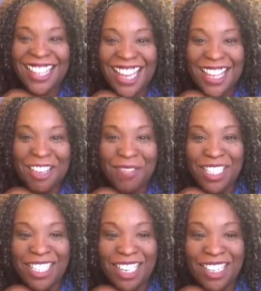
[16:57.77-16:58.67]
Thank you,
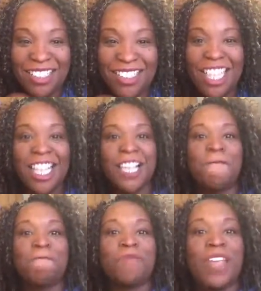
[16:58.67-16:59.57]
Michelle.
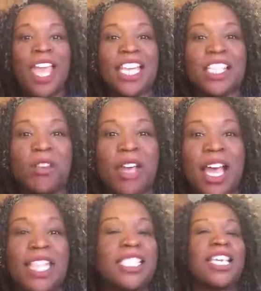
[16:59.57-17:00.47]
And so,
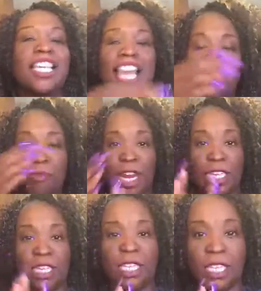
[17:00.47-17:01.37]
guys,
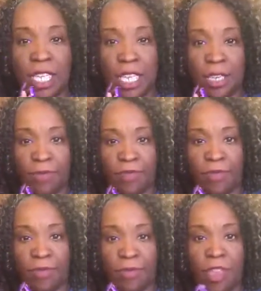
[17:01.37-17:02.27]
collaboration is key.
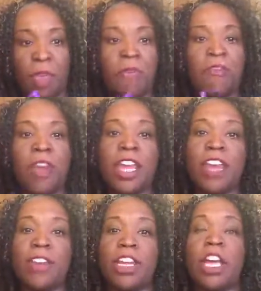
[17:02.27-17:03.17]
And before I
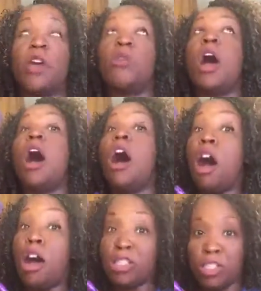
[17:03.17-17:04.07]
get ready to go,
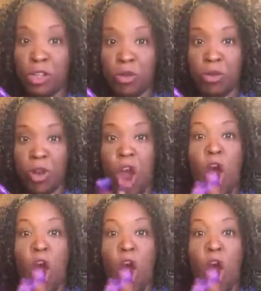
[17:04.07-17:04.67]
also,